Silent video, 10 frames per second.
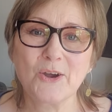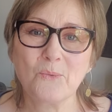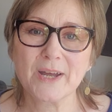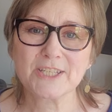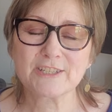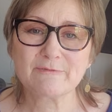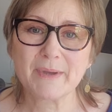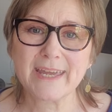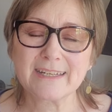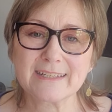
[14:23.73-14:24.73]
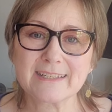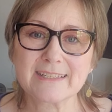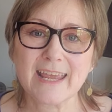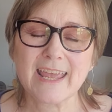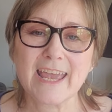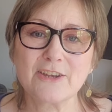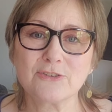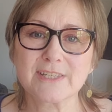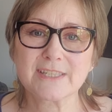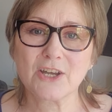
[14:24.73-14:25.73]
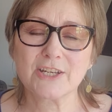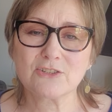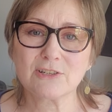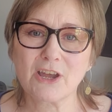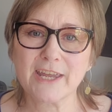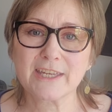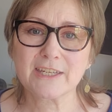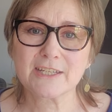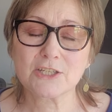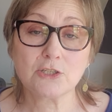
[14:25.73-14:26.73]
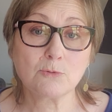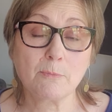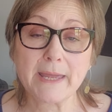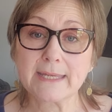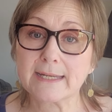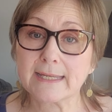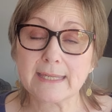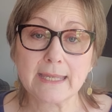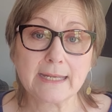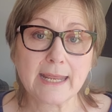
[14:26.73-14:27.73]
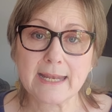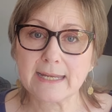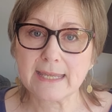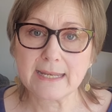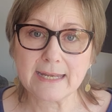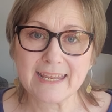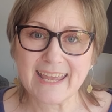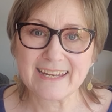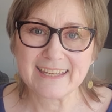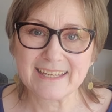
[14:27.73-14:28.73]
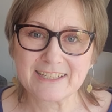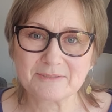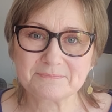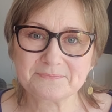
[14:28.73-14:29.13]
Once you've made it and you decide you like it, you will make it again and again and again.